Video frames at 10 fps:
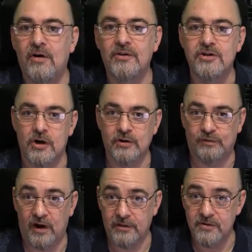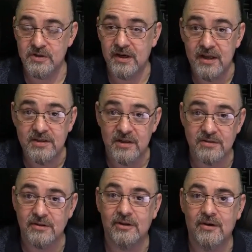the church fathers, and he says
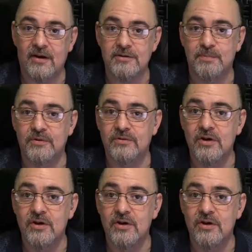that the gospels